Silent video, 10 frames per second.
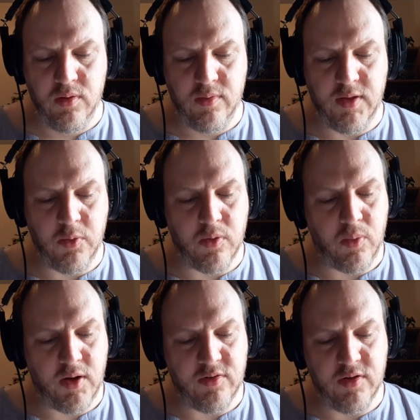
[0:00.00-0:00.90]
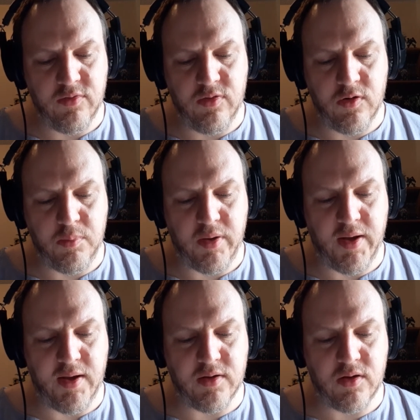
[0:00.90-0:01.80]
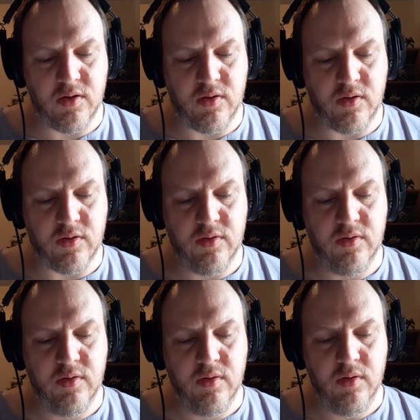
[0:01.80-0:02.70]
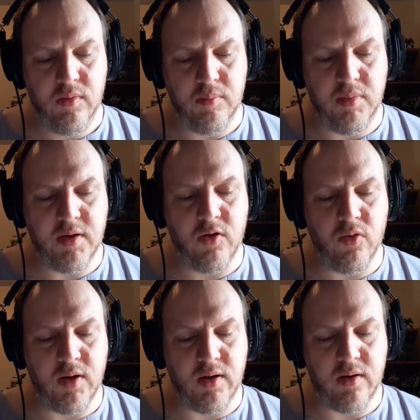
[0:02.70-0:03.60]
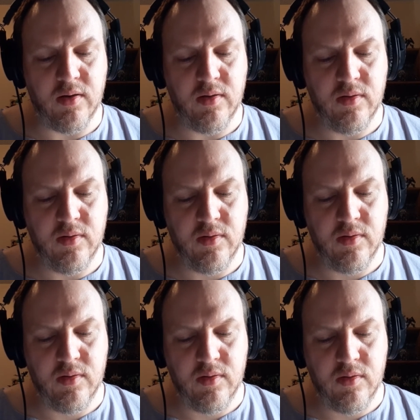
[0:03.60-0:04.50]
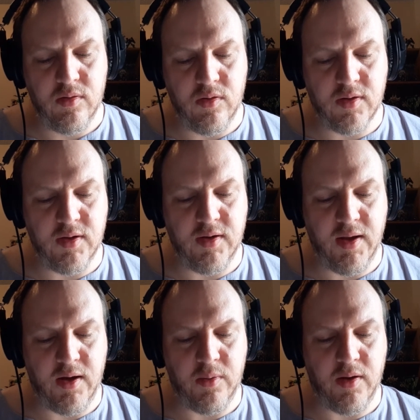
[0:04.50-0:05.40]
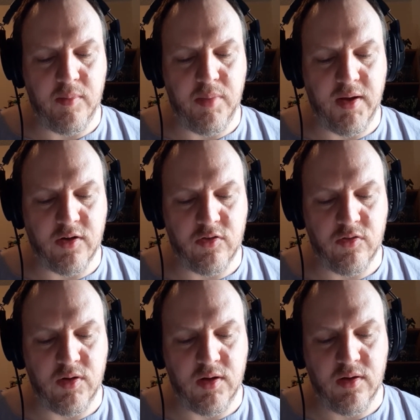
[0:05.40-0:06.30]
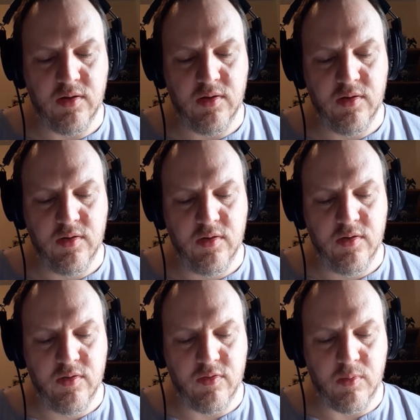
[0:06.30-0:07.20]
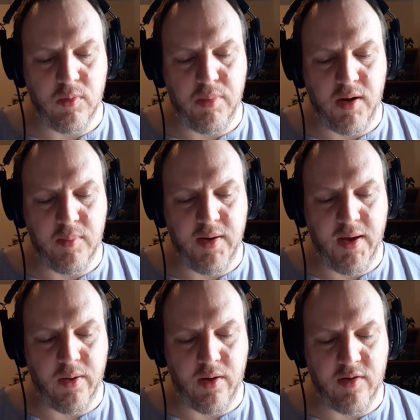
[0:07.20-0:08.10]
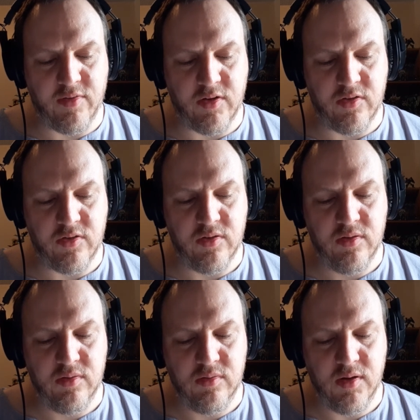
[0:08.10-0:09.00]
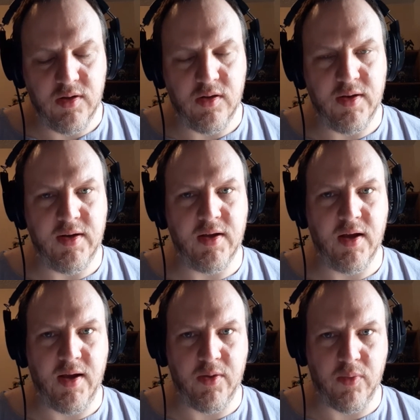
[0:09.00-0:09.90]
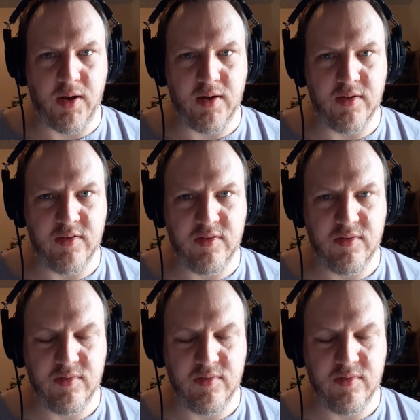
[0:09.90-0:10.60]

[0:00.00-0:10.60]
They were watching for a plat called Big Green, looking down on Bank Street from a bombed-out office in a leaning high-rise.